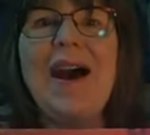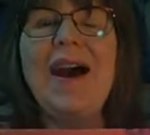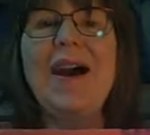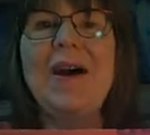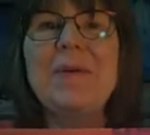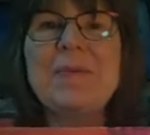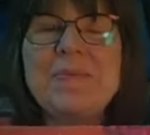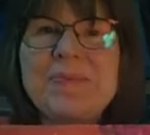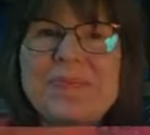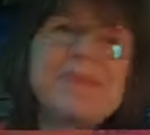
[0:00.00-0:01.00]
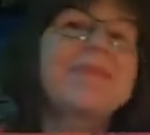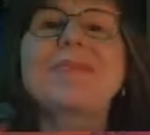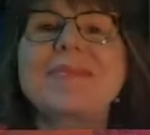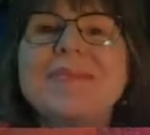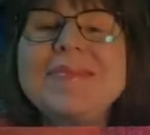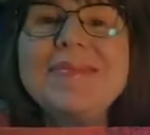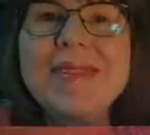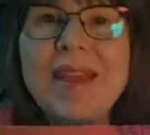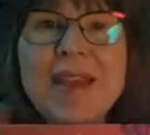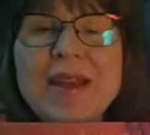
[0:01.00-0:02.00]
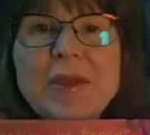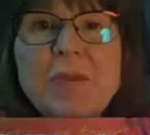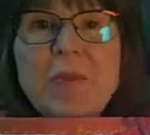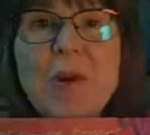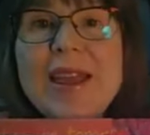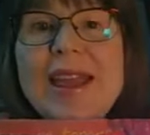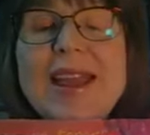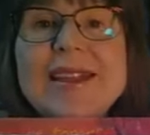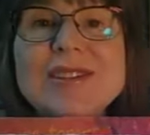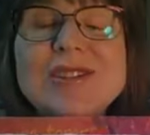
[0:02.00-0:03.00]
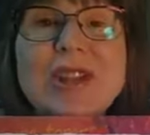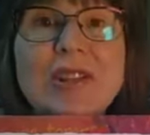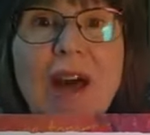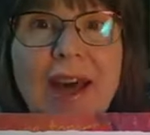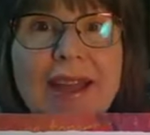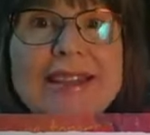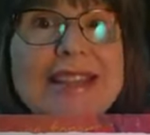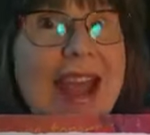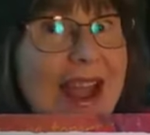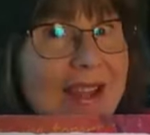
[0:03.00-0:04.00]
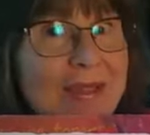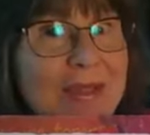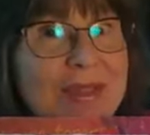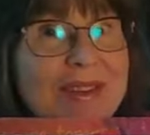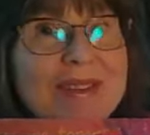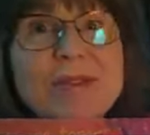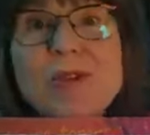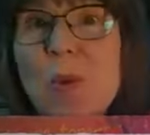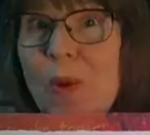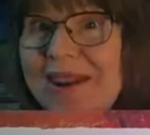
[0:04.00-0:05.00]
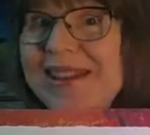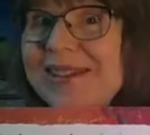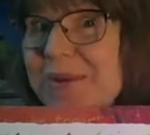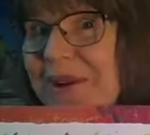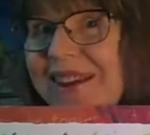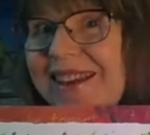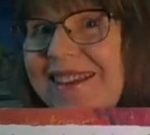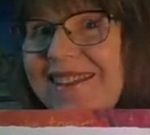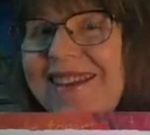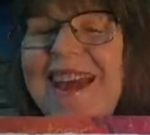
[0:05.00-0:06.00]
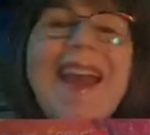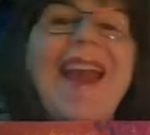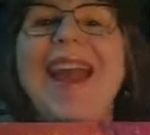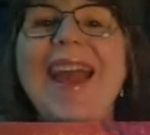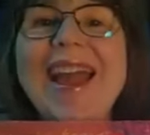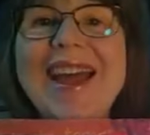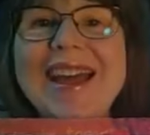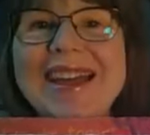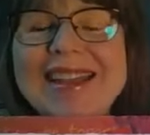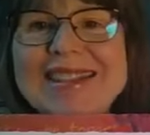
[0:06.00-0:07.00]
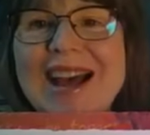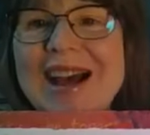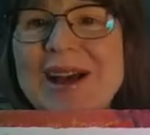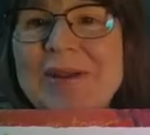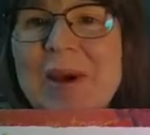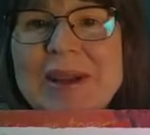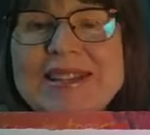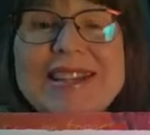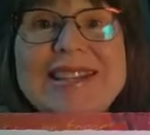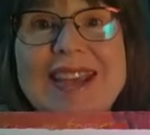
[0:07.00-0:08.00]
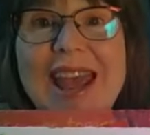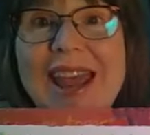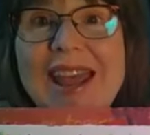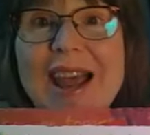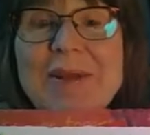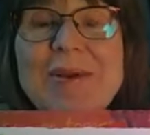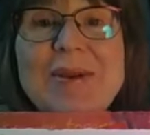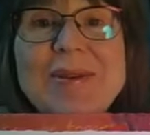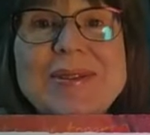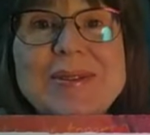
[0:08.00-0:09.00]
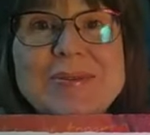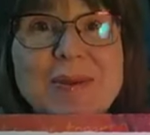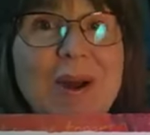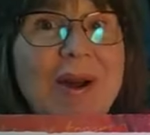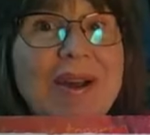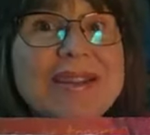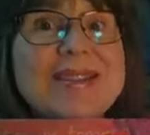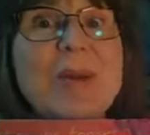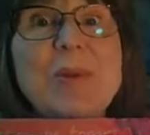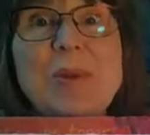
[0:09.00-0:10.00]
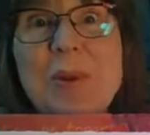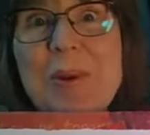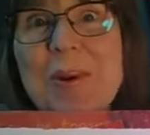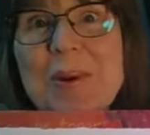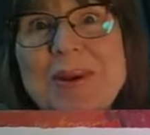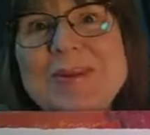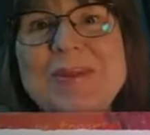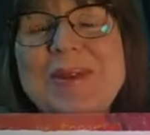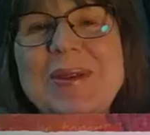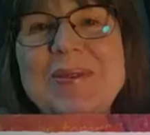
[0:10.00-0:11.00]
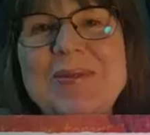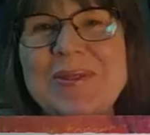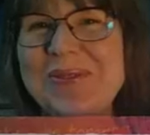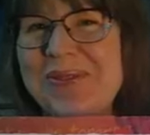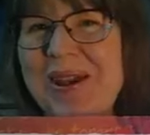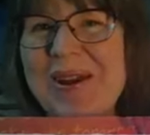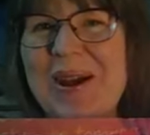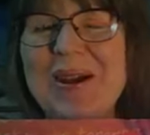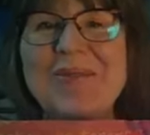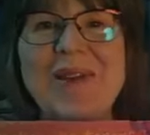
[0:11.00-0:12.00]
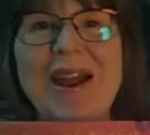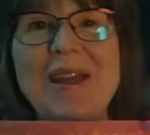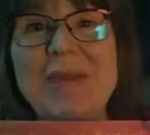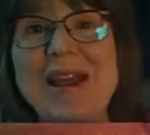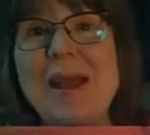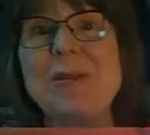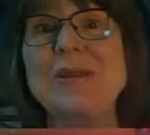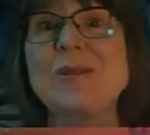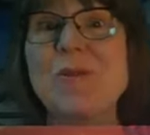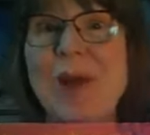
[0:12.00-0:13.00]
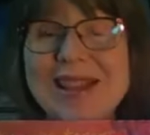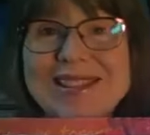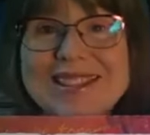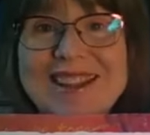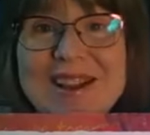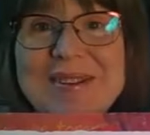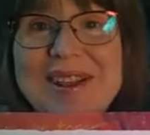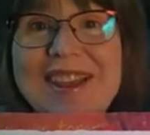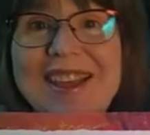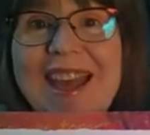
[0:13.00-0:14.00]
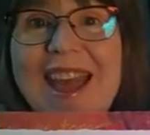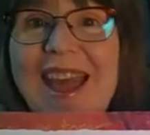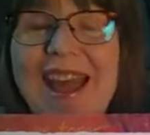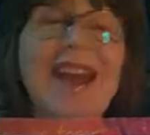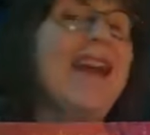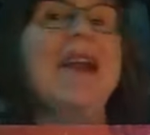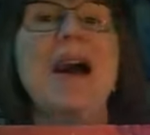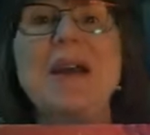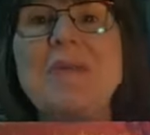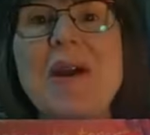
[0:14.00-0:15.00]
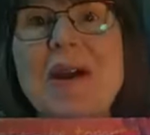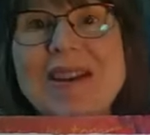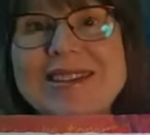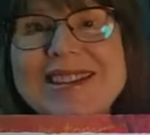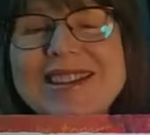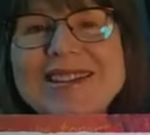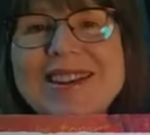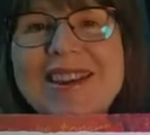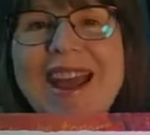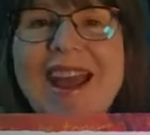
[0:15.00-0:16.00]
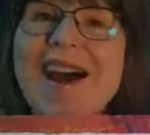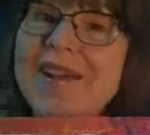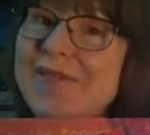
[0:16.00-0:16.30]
Um, good morning. It is July 10th, 2020. And um, today I'm going to draw some unicorns with you for Fun Art Friday. My name is Gwen Cicone, and I'm an art teacher on